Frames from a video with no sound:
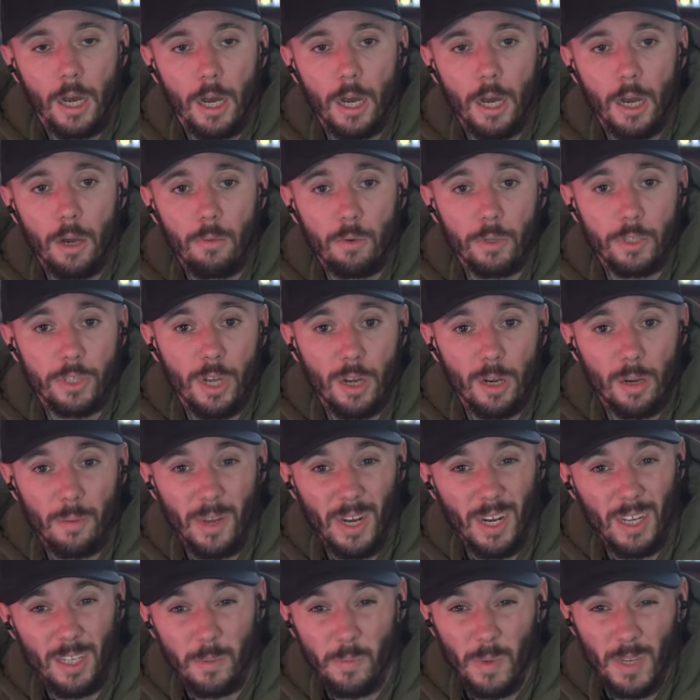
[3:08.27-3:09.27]
Uh, we'll talk
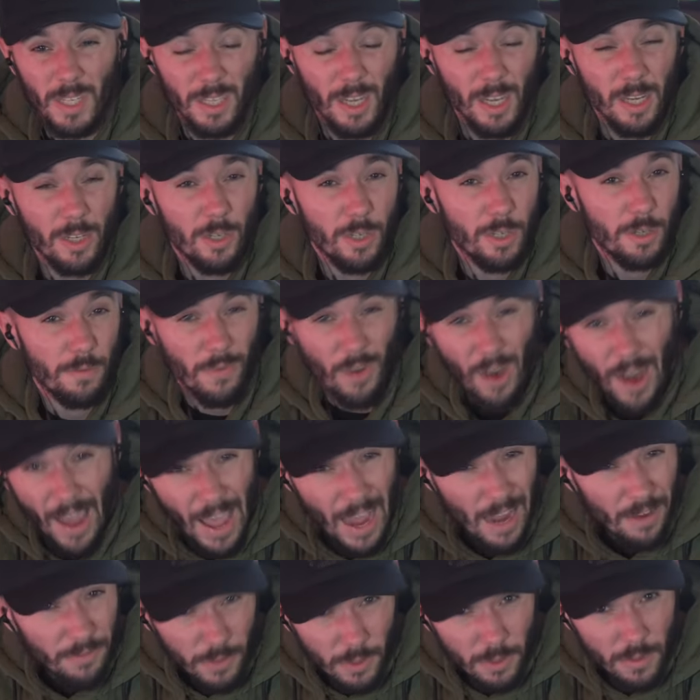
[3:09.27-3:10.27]
about expectations for
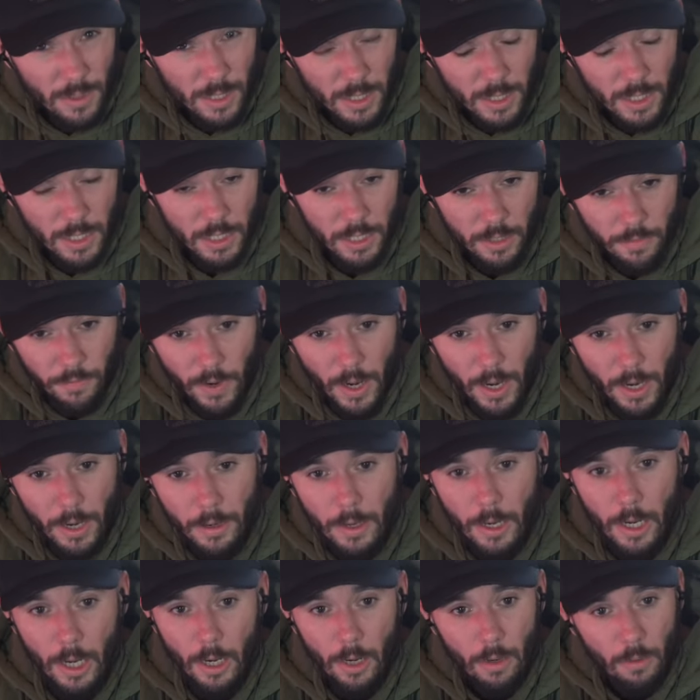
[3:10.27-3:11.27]
after the
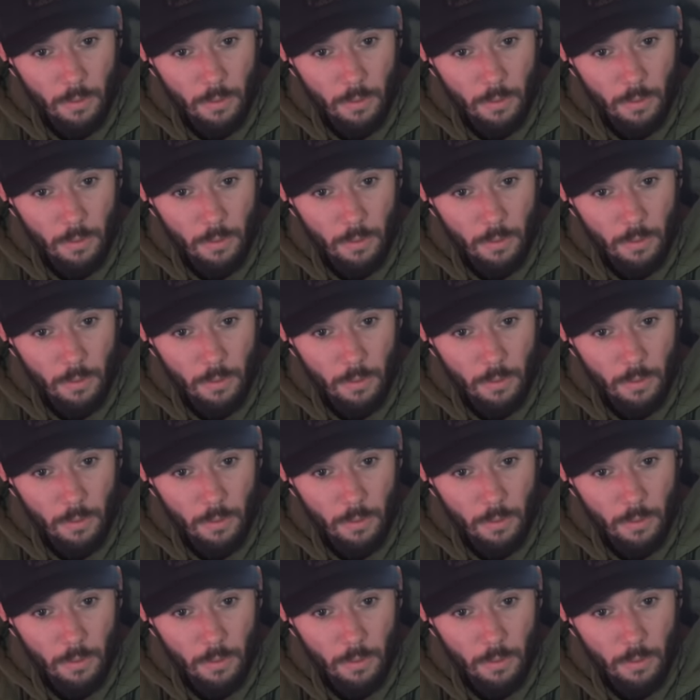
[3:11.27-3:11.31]
ceasefire.